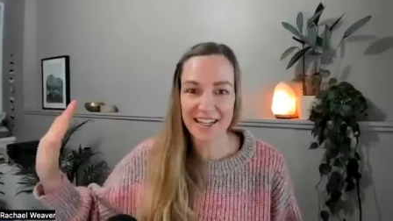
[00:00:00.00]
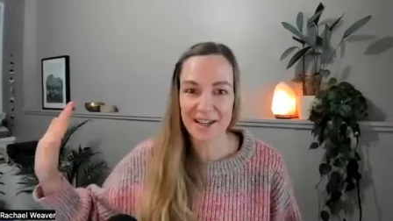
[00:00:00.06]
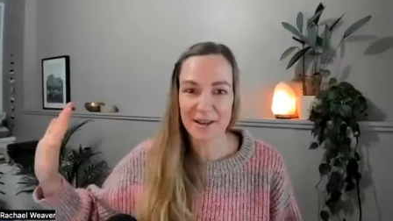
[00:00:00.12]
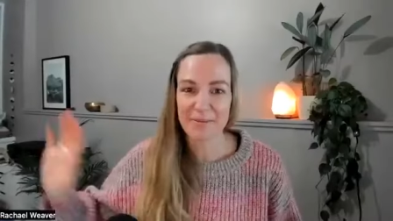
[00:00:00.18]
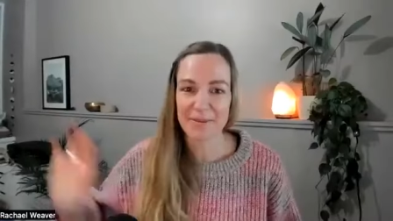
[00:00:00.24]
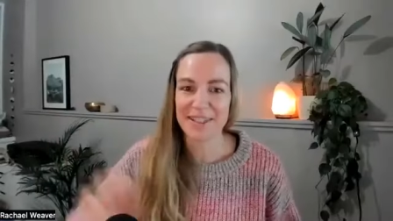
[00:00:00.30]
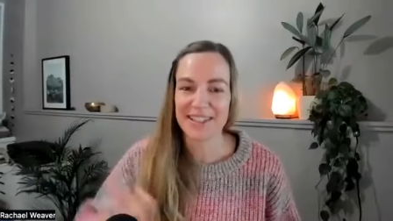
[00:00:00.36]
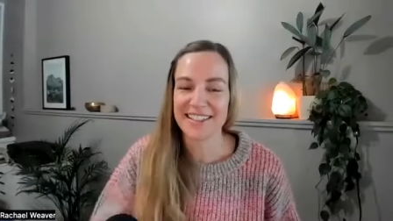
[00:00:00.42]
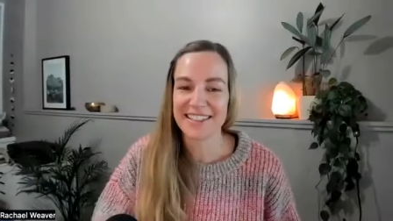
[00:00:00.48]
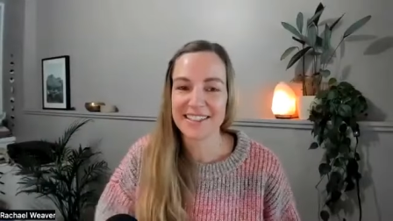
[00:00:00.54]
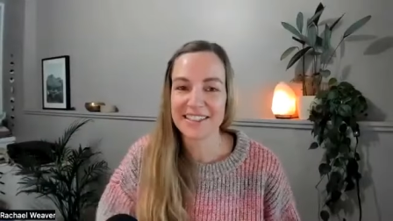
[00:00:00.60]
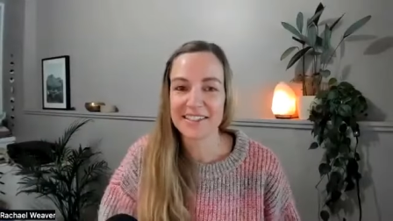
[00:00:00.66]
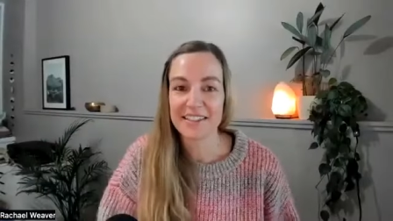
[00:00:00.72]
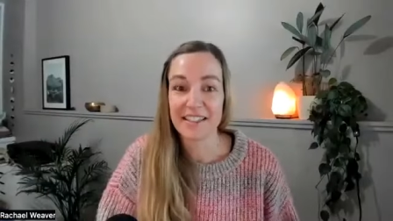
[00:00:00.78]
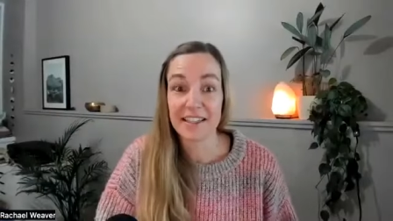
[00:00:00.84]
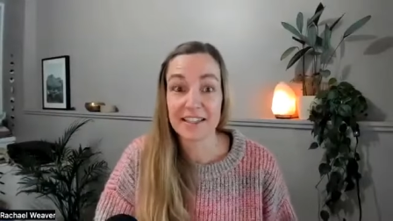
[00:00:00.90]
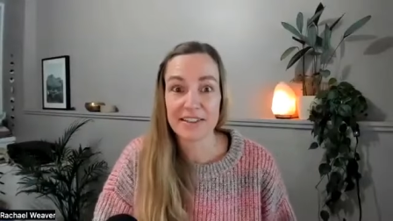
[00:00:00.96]
hand up, and
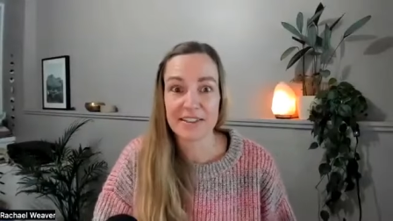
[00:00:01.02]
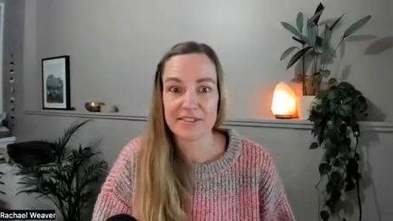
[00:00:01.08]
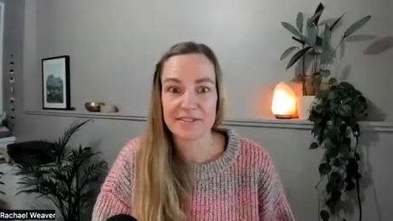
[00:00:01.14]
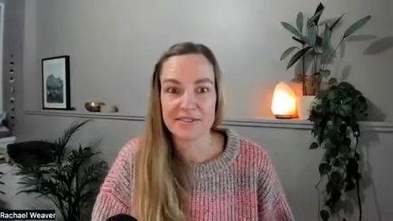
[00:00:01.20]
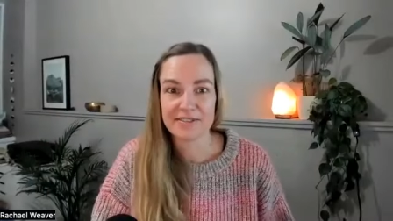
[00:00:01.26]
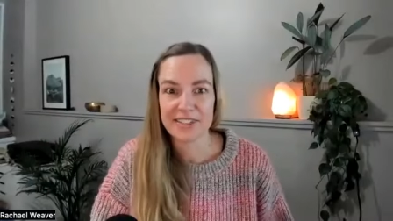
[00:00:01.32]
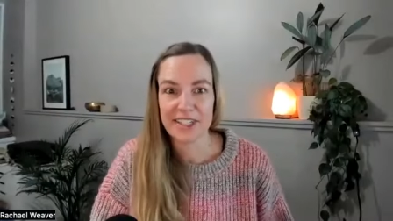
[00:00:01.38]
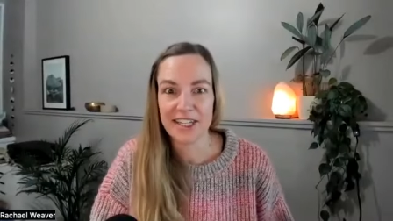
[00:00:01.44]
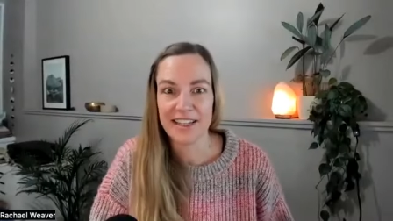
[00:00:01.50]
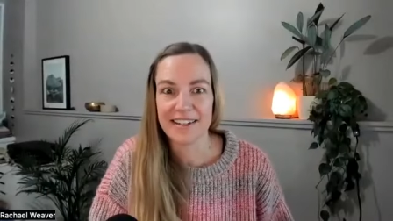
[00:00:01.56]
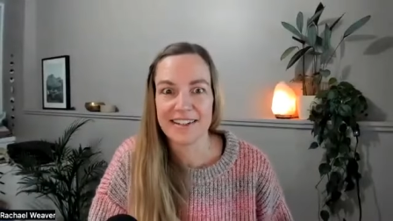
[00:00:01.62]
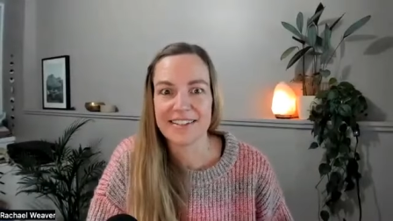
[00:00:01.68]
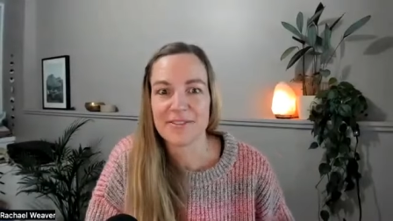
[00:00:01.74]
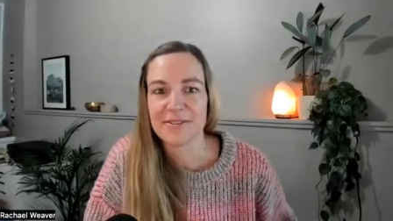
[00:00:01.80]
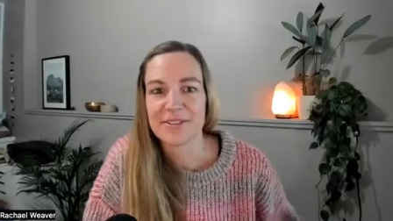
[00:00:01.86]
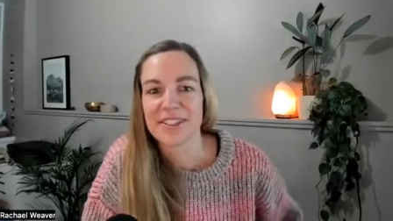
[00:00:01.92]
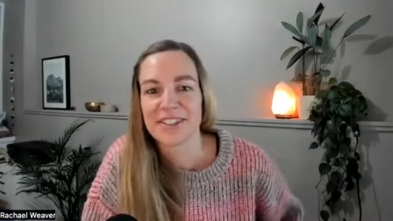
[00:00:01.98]
he's like, "Oh shit!"
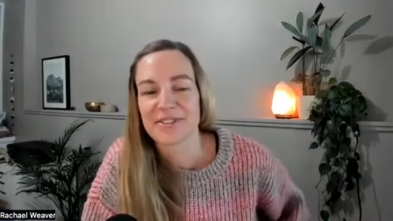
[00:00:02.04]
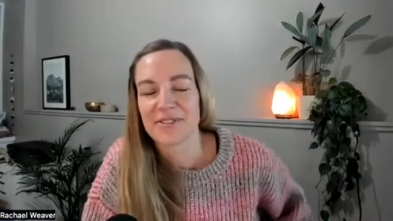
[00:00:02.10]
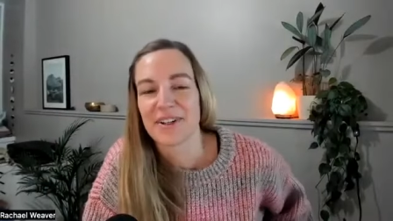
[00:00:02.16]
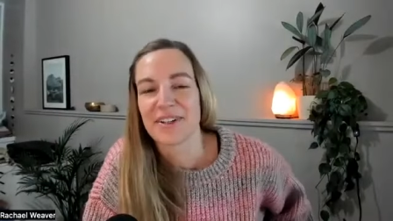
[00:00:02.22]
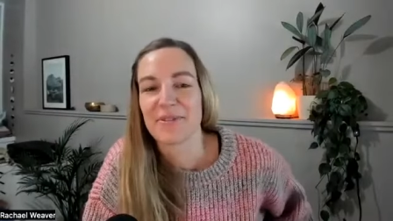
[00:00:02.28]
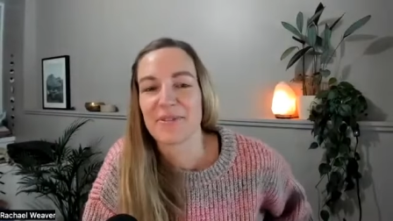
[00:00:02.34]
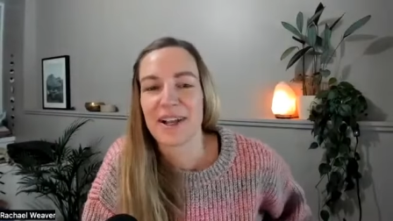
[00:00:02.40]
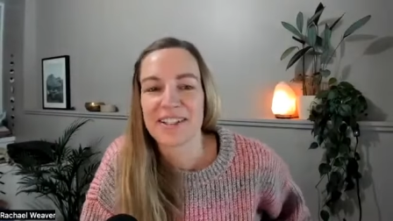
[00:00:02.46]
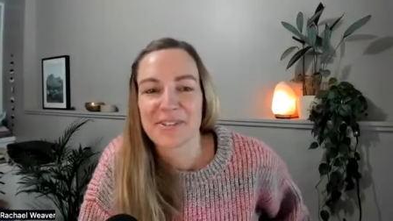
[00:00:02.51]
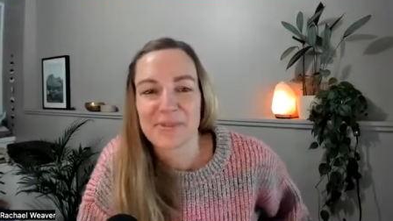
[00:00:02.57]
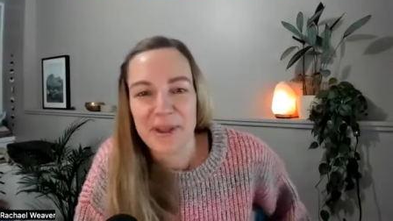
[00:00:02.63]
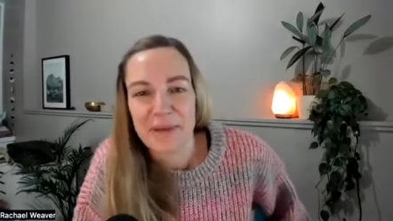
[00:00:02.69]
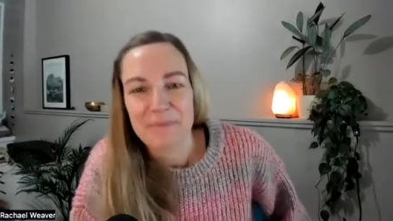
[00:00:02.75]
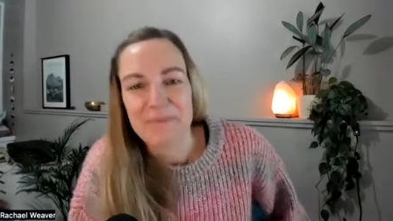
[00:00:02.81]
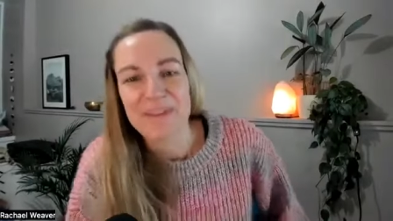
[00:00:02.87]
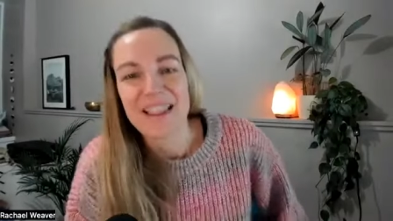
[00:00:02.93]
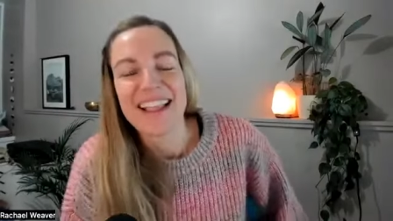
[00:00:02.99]
And he turns around and walks
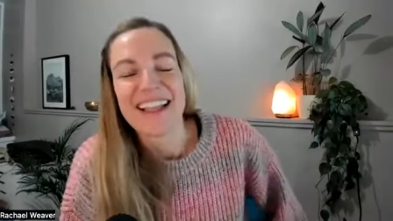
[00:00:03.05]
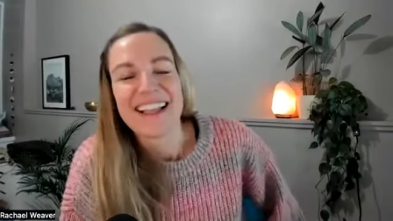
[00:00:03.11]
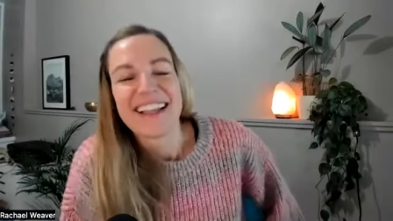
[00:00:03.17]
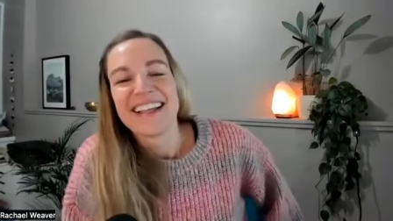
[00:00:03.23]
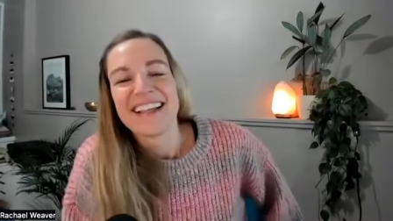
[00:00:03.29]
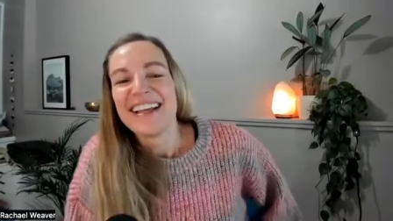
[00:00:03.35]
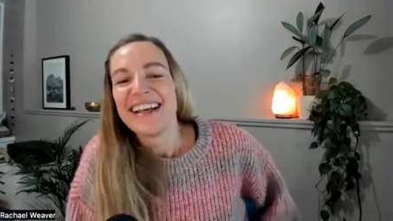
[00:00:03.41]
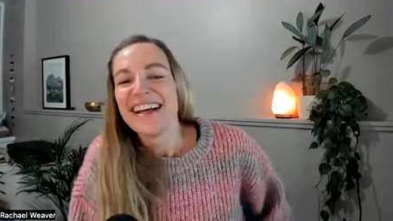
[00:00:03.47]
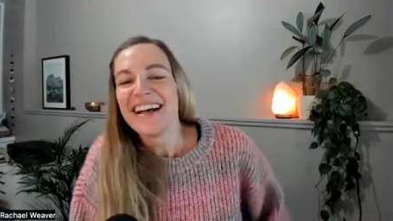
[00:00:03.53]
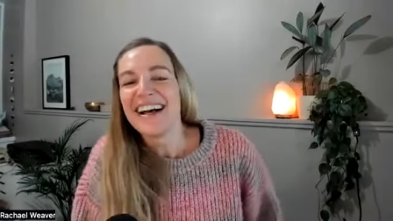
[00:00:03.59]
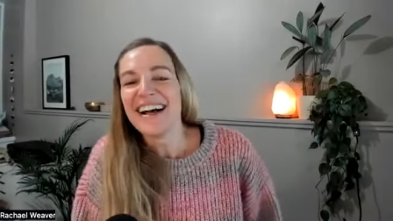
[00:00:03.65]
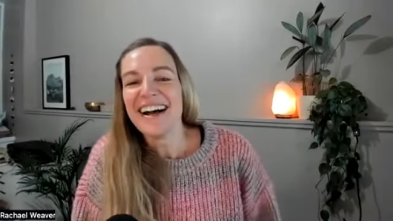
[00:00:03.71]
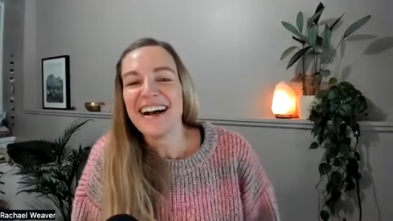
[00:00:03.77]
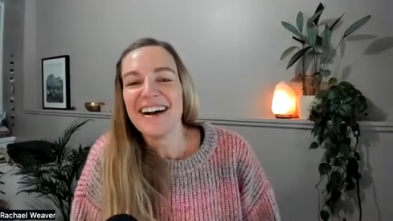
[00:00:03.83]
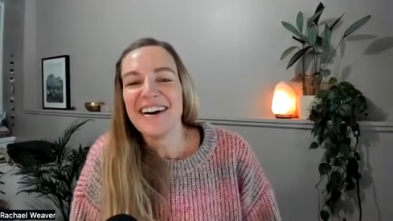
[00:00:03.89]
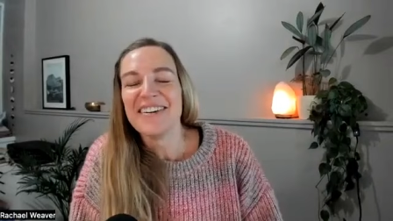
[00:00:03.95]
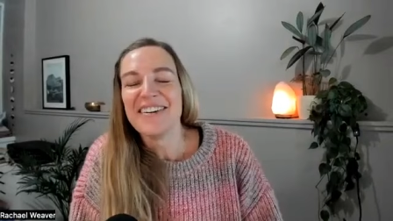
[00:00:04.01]
away.
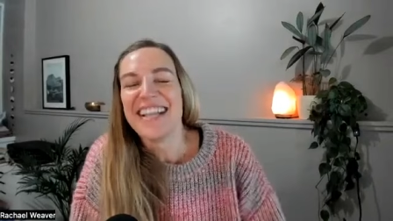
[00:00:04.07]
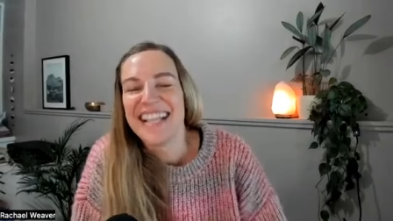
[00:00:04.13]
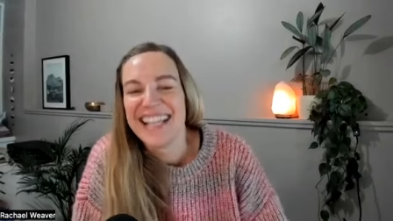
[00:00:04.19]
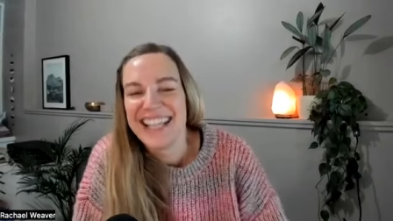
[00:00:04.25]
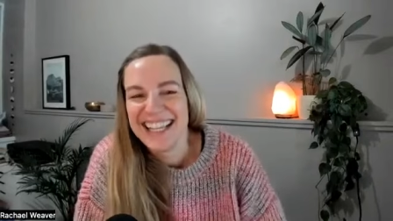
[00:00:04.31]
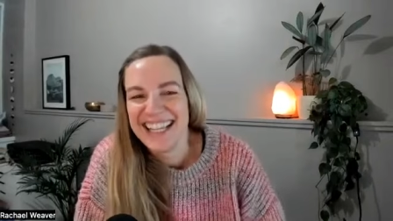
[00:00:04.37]
Oh.